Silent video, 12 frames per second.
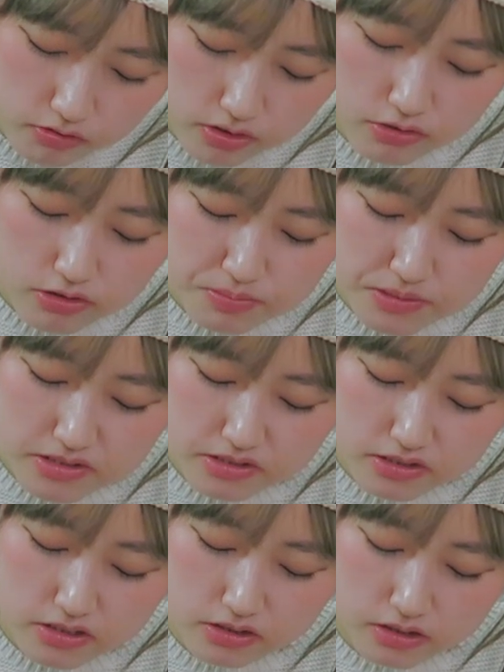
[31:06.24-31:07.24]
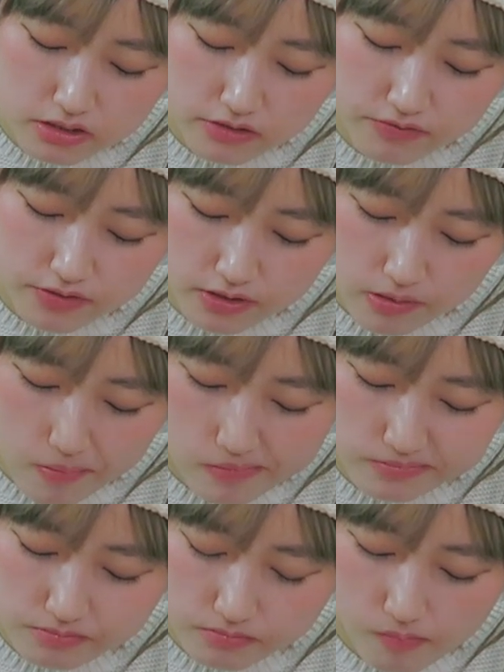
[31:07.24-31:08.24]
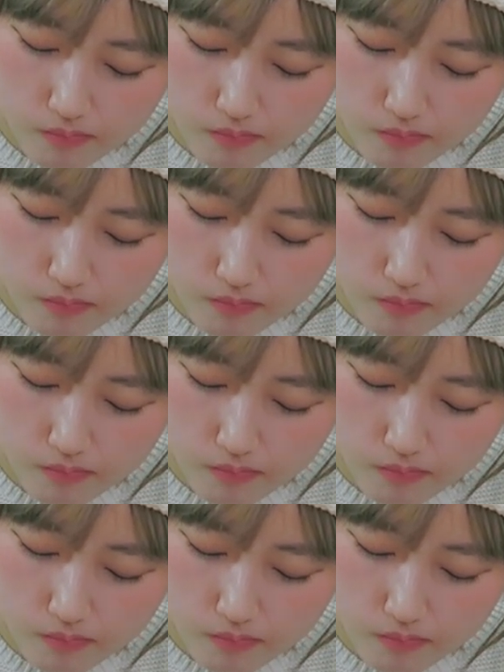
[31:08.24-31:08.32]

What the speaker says: Today was basically a cooking video.